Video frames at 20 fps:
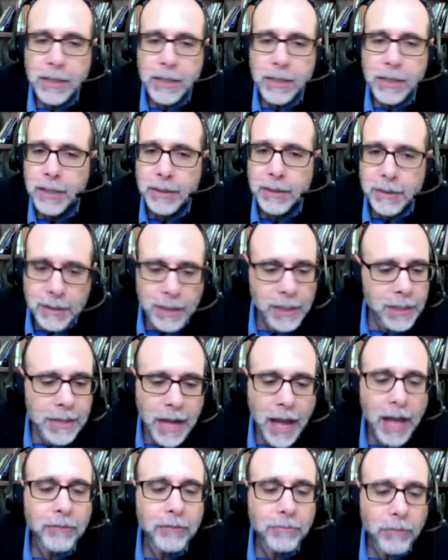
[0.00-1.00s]
did not
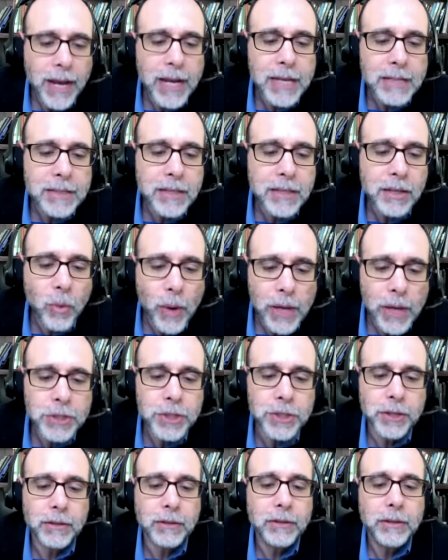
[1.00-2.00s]
raise the question
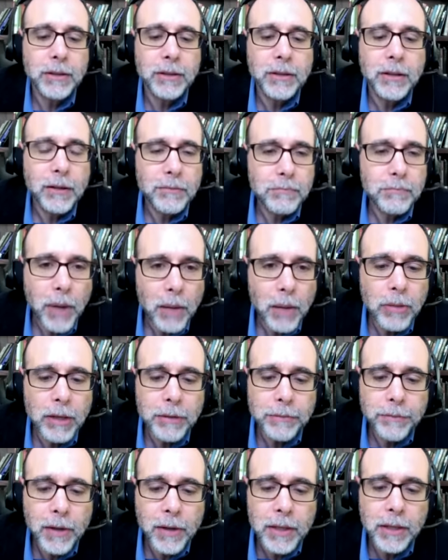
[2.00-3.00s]
of public
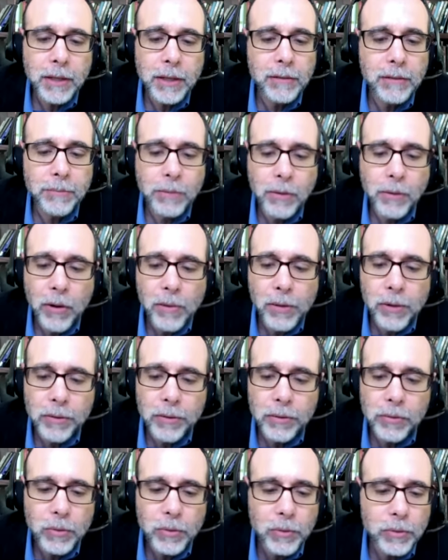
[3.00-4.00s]
funding of parochial
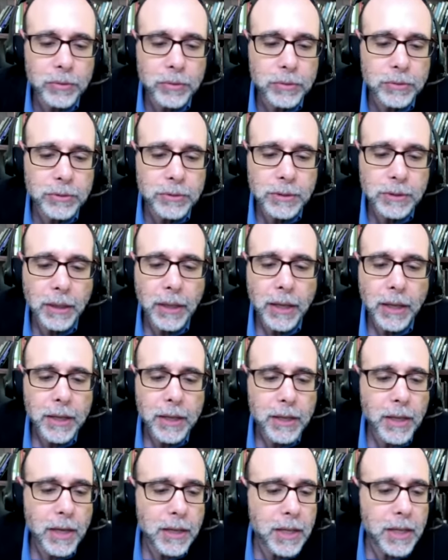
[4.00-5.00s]
schools.
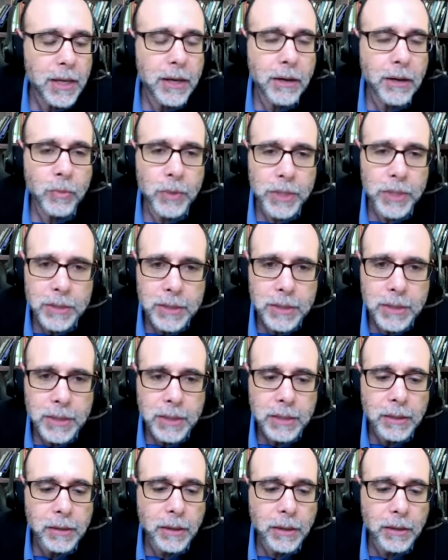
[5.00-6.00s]
Yet here we
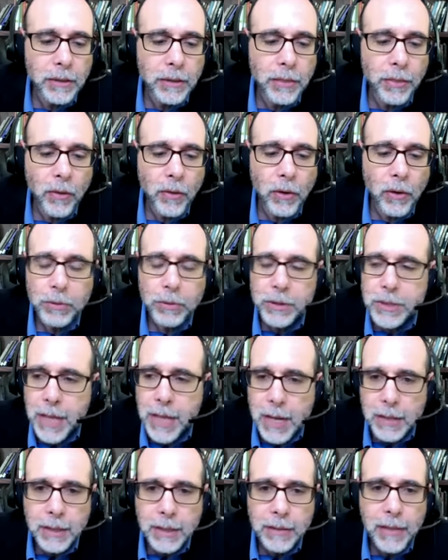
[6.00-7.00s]
see Lilienthal
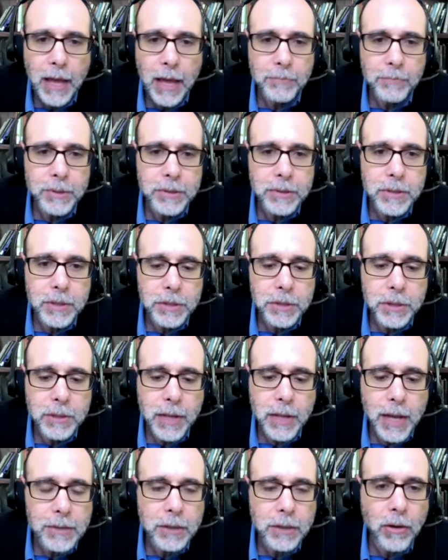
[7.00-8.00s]
presenting that position
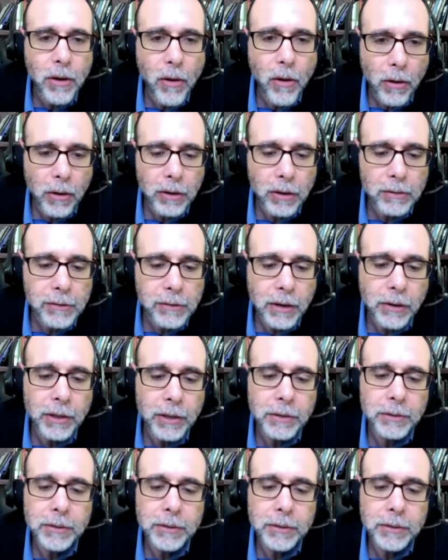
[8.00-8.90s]
as a corollary.